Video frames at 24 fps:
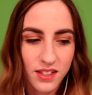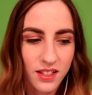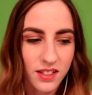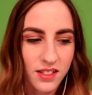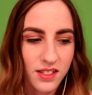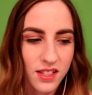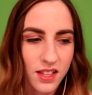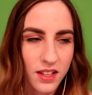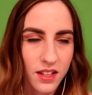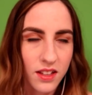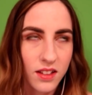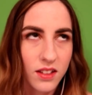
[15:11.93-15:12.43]

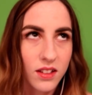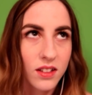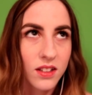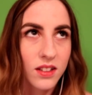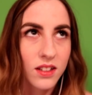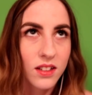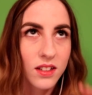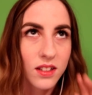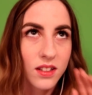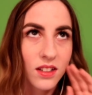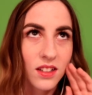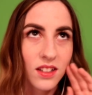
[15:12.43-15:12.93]
That's like
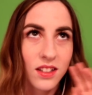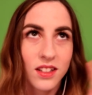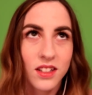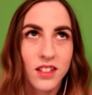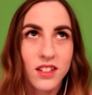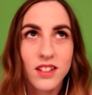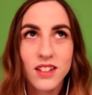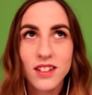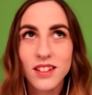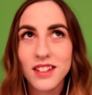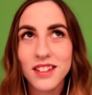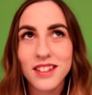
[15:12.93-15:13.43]

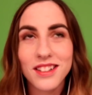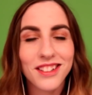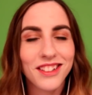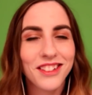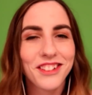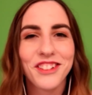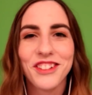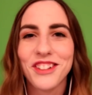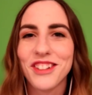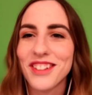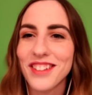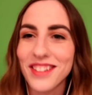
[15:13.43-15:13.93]

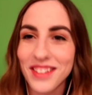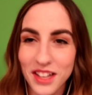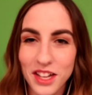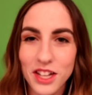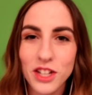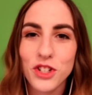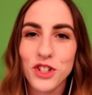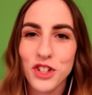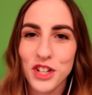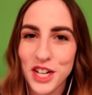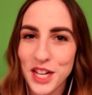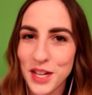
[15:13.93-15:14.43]

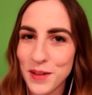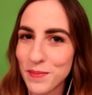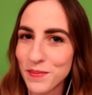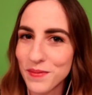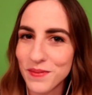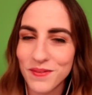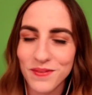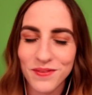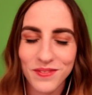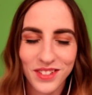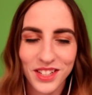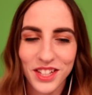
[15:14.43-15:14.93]
a
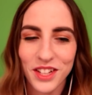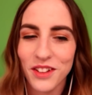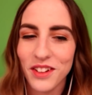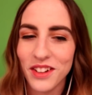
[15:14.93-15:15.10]
dream.